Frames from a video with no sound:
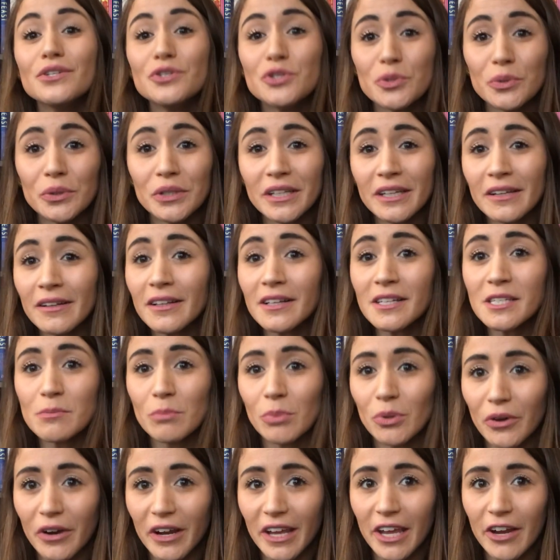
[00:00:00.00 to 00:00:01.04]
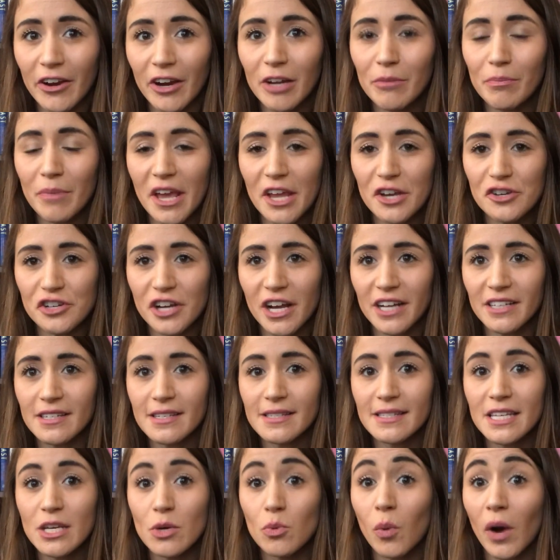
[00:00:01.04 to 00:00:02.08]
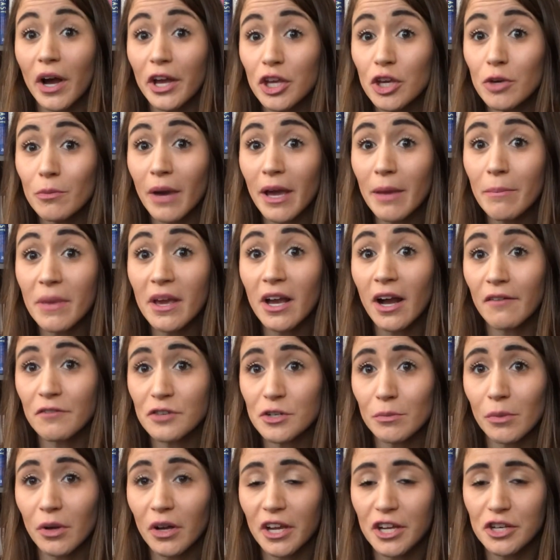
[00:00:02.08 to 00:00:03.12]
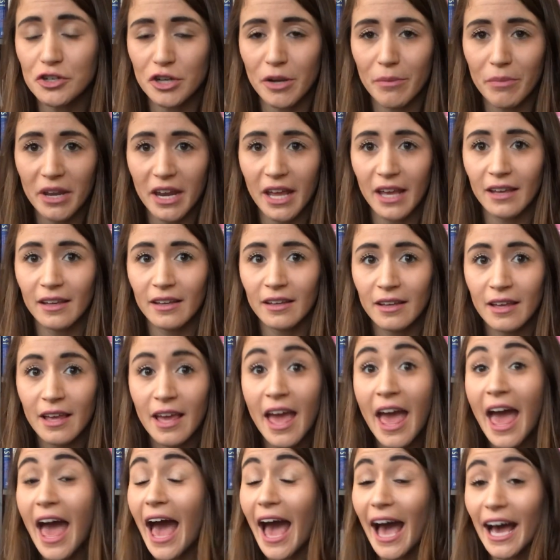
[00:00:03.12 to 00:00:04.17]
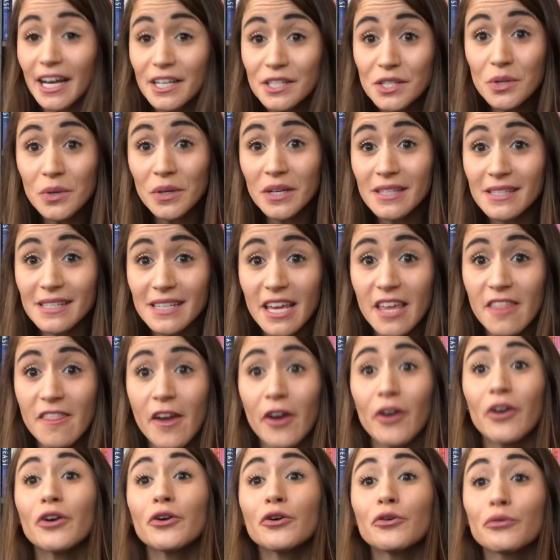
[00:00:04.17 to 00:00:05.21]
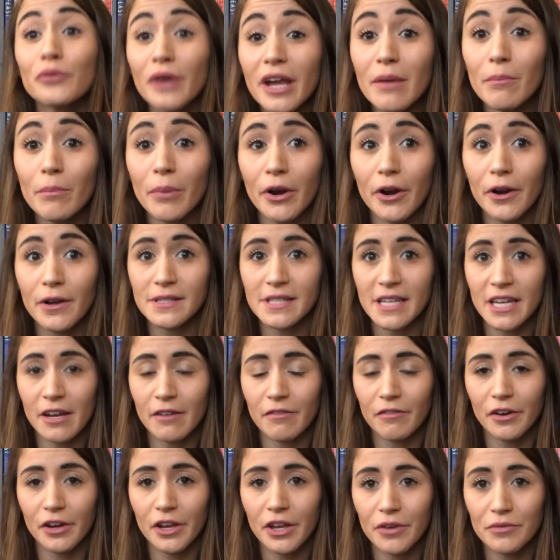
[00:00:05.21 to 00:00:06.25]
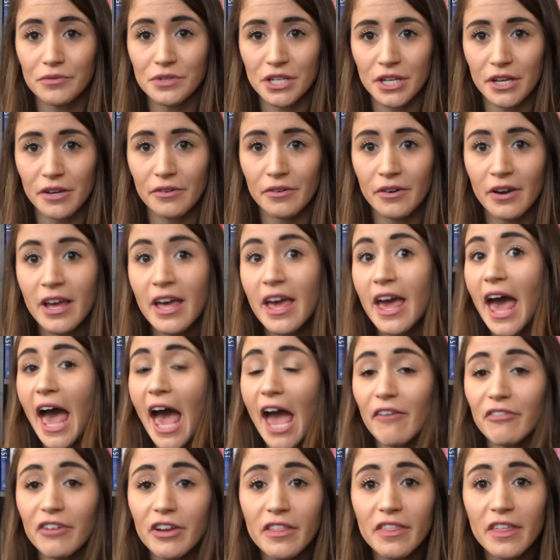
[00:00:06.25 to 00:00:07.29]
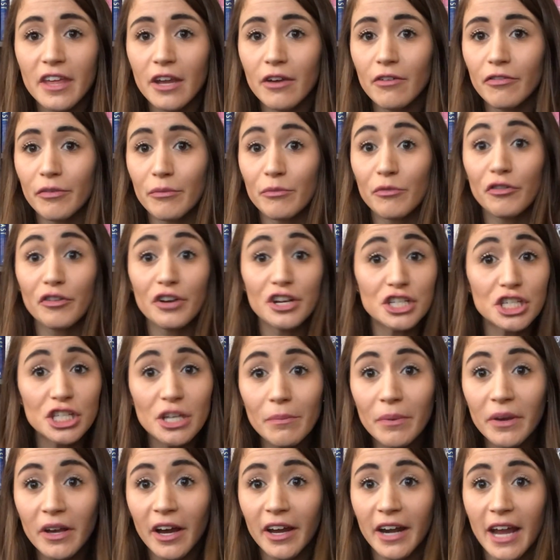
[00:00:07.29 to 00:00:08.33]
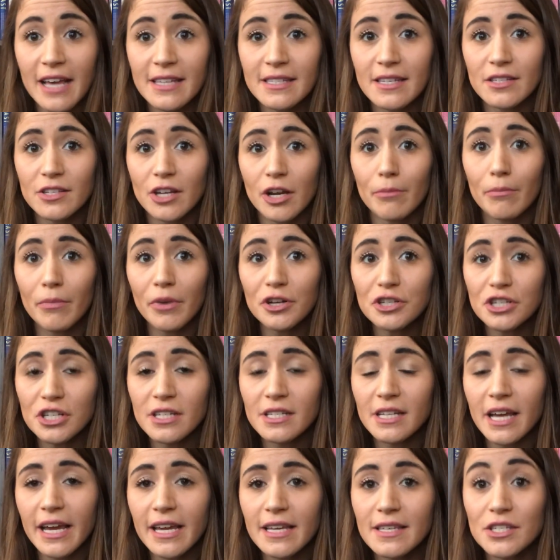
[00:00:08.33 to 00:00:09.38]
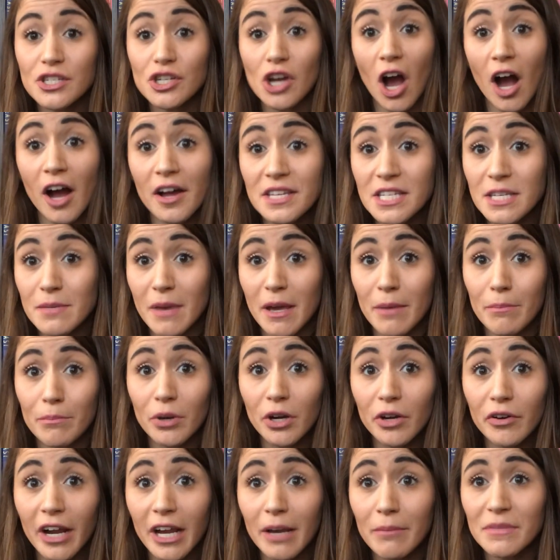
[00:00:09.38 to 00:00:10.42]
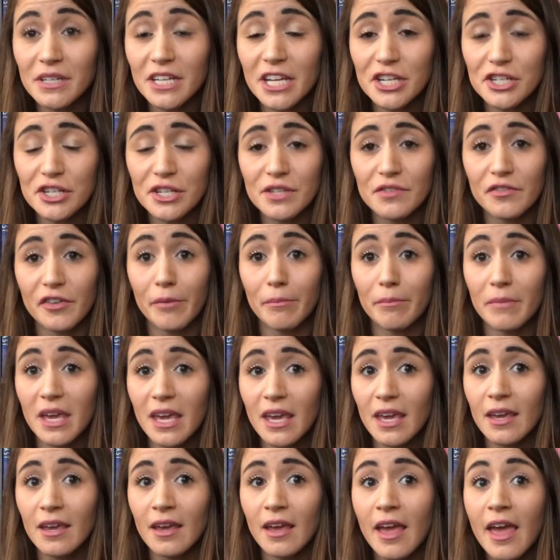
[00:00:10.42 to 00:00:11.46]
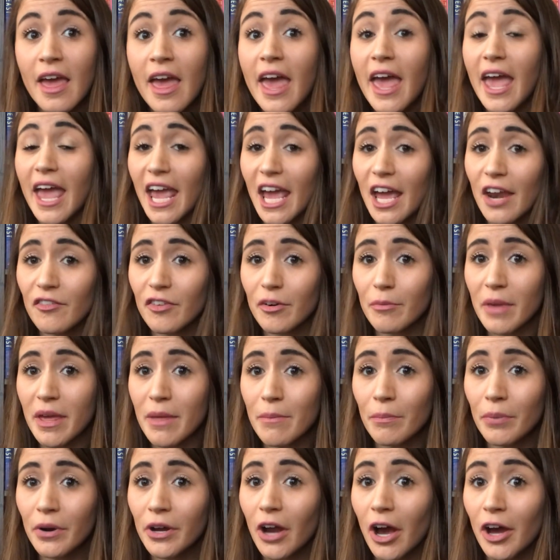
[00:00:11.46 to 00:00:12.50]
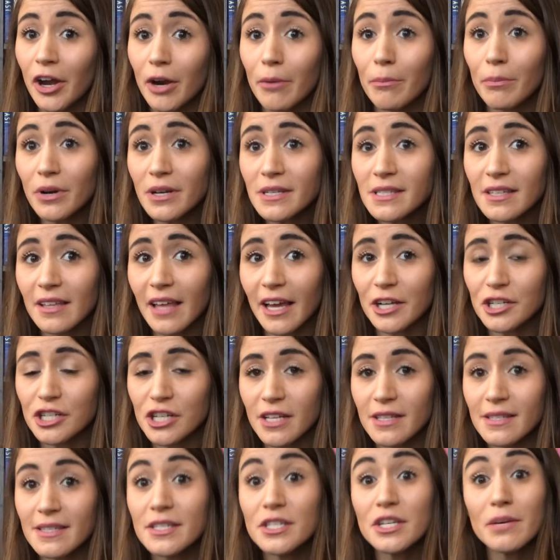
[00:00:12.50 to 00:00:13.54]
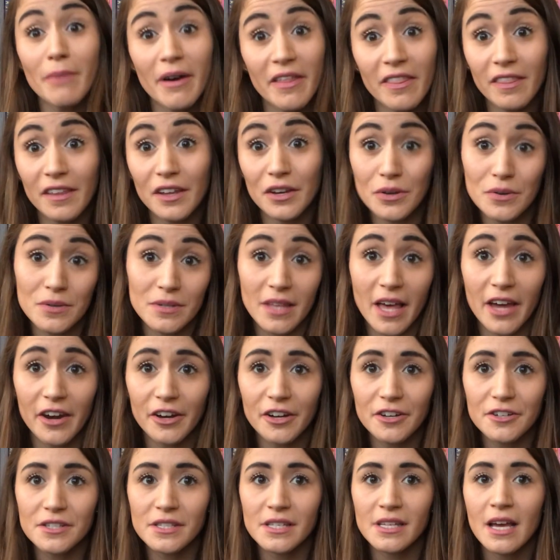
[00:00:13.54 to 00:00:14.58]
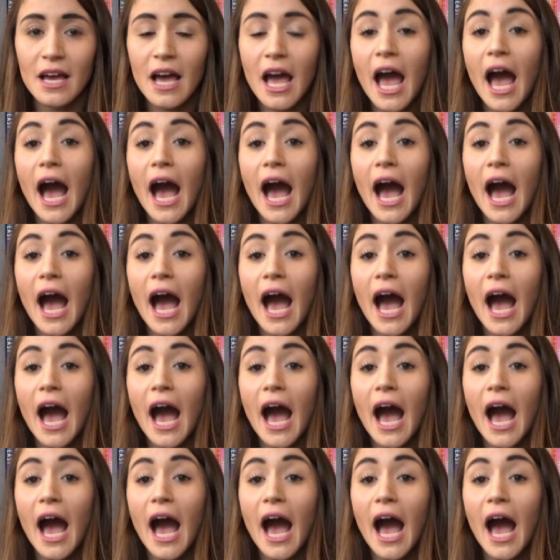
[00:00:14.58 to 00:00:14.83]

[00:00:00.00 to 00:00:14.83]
Do a little exploring here on Patreon to see what you might be comfortable contributing. As you can see, there are great perks in it for you too. Everything from free shipping on SSR merchandise to on-demand book recommendations from me, and from input on our book selections to monthly newsletters.